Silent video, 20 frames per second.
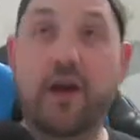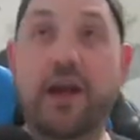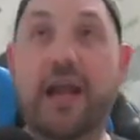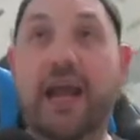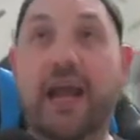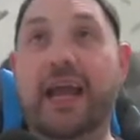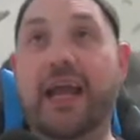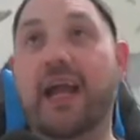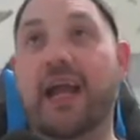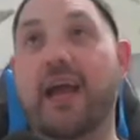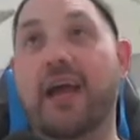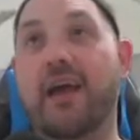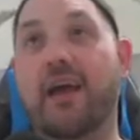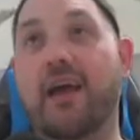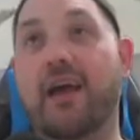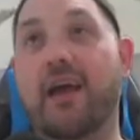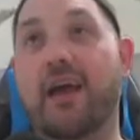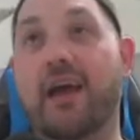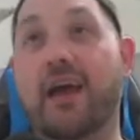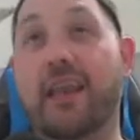Okay,
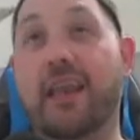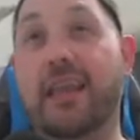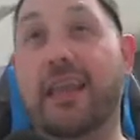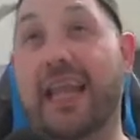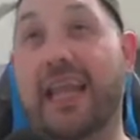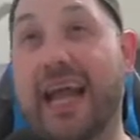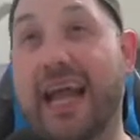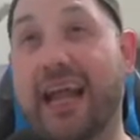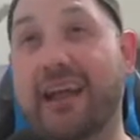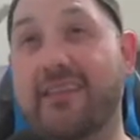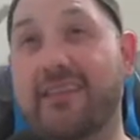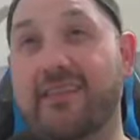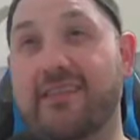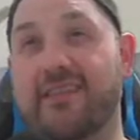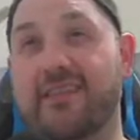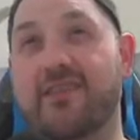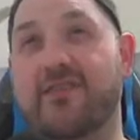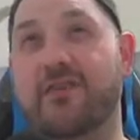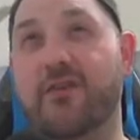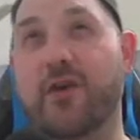lands.
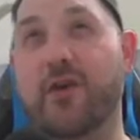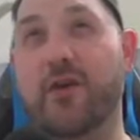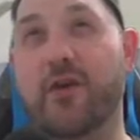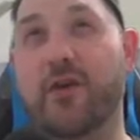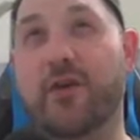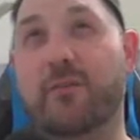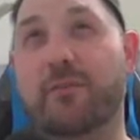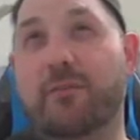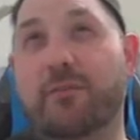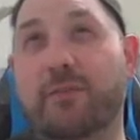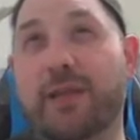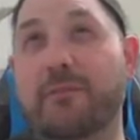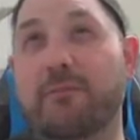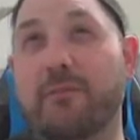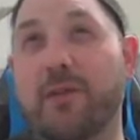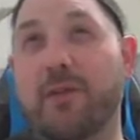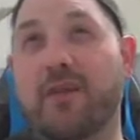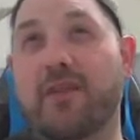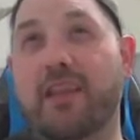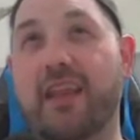So
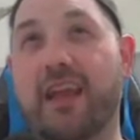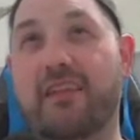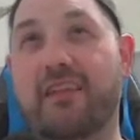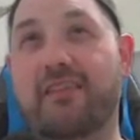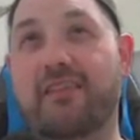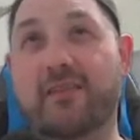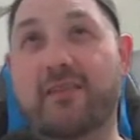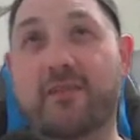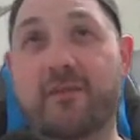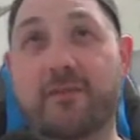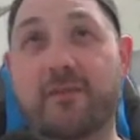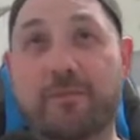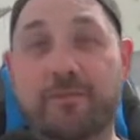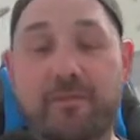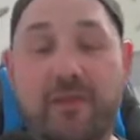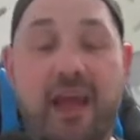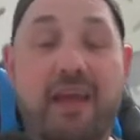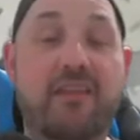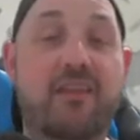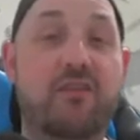Blinkmoth Nexus.
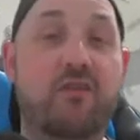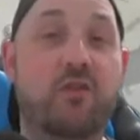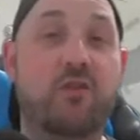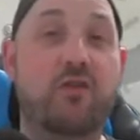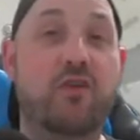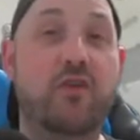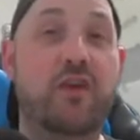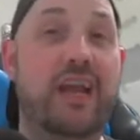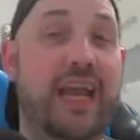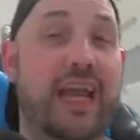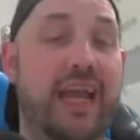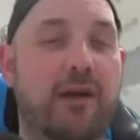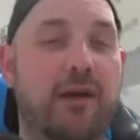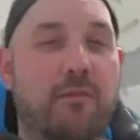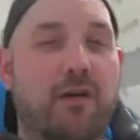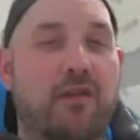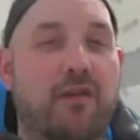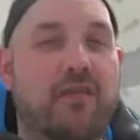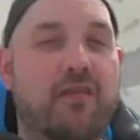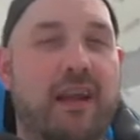And there's also
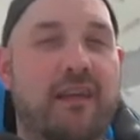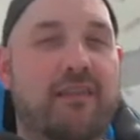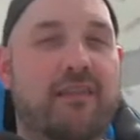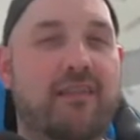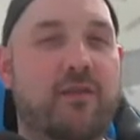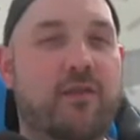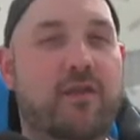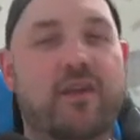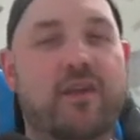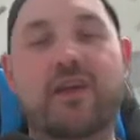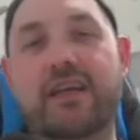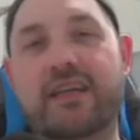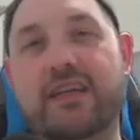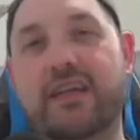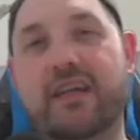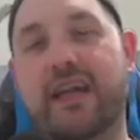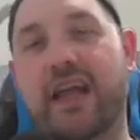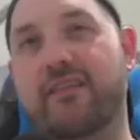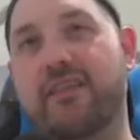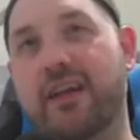Inkmoth Nexus, although I
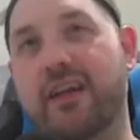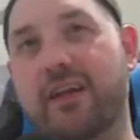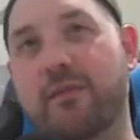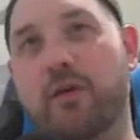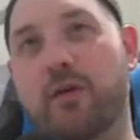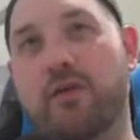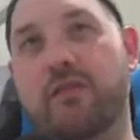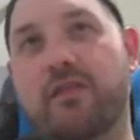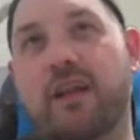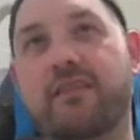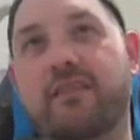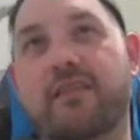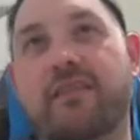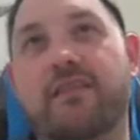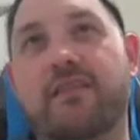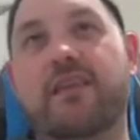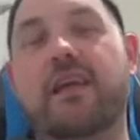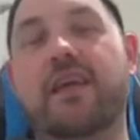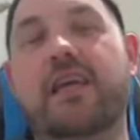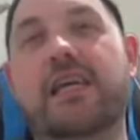don't have an Inkmoth
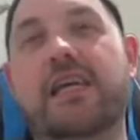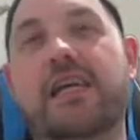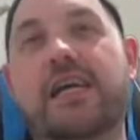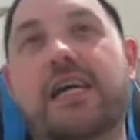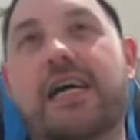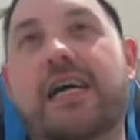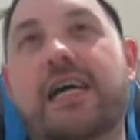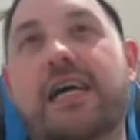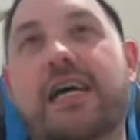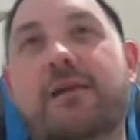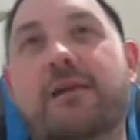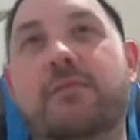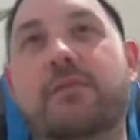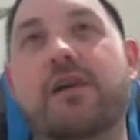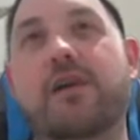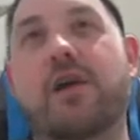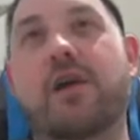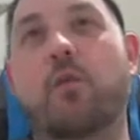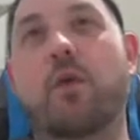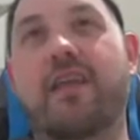Nexus,
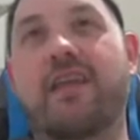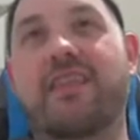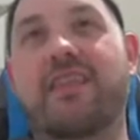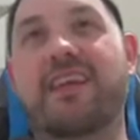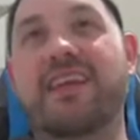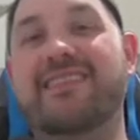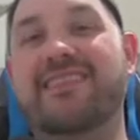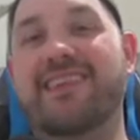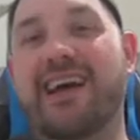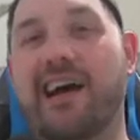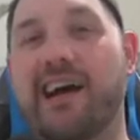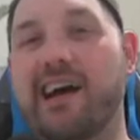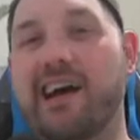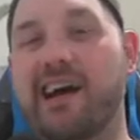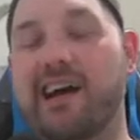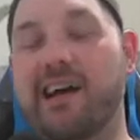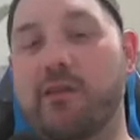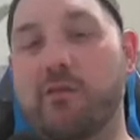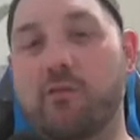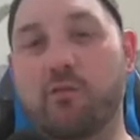where these
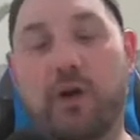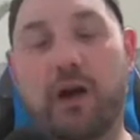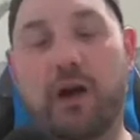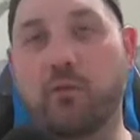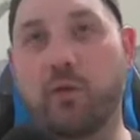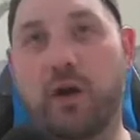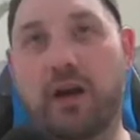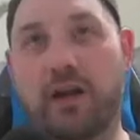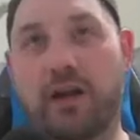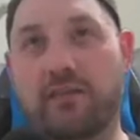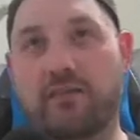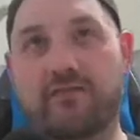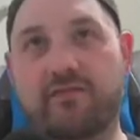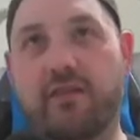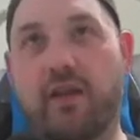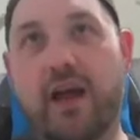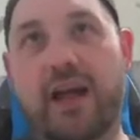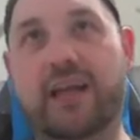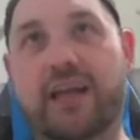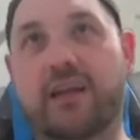are 1/1
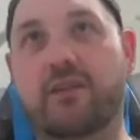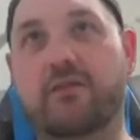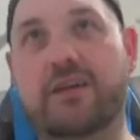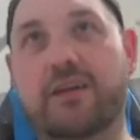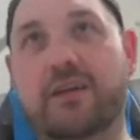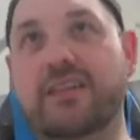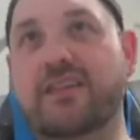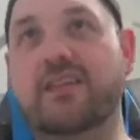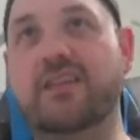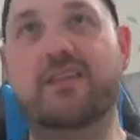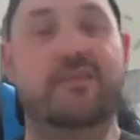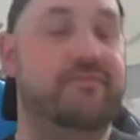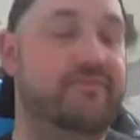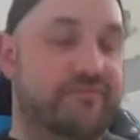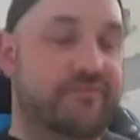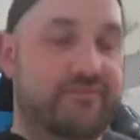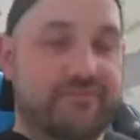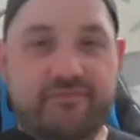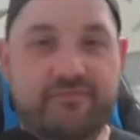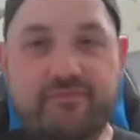flying creatures.
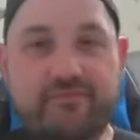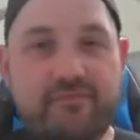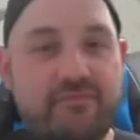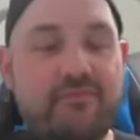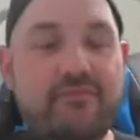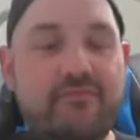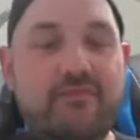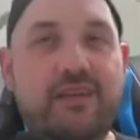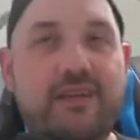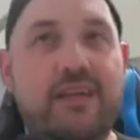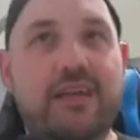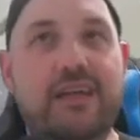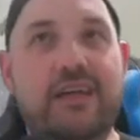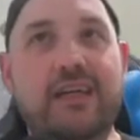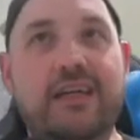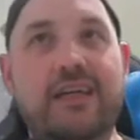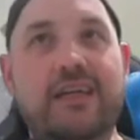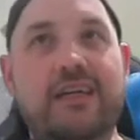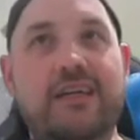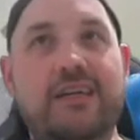
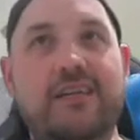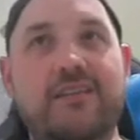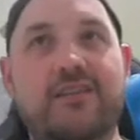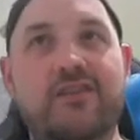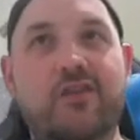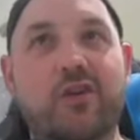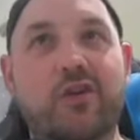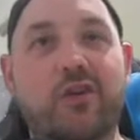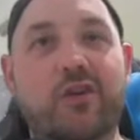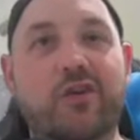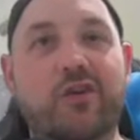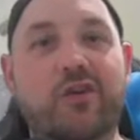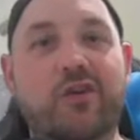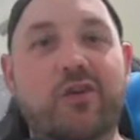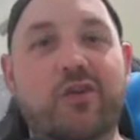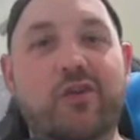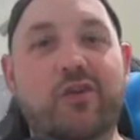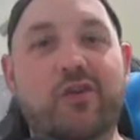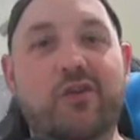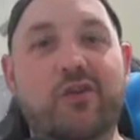
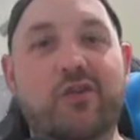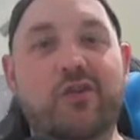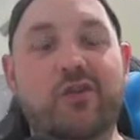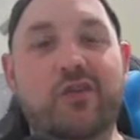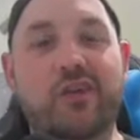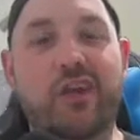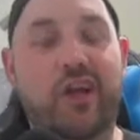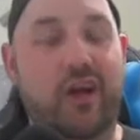So,